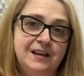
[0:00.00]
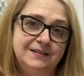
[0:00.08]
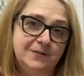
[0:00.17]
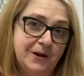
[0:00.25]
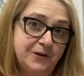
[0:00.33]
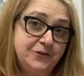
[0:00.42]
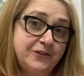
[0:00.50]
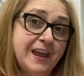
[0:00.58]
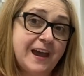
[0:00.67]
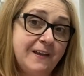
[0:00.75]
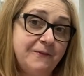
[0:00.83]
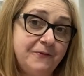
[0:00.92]
So we're going to do the
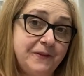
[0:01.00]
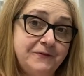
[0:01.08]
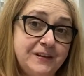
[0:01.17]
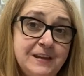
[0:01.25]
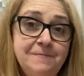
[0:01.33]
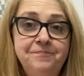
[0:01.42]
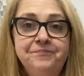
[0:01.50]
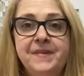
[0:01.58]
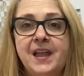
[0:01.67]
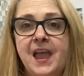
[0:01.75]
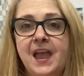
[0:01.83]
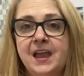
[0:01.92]
850
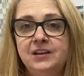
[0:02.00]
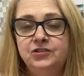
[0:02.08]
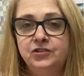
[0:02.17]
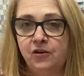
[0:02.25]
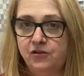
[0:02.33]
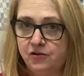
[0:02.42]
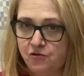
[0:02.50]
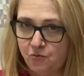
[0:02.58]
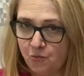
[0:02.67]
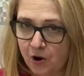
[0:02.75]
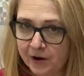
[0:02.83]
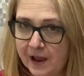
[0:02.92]
and show you
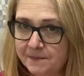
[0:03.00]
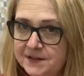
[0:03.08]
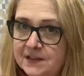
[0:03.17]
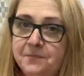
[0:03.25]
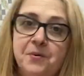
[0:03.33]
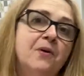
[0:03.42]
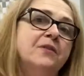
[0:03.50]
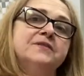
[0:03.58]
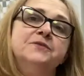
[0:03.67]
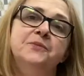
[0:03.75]
what comes in the box,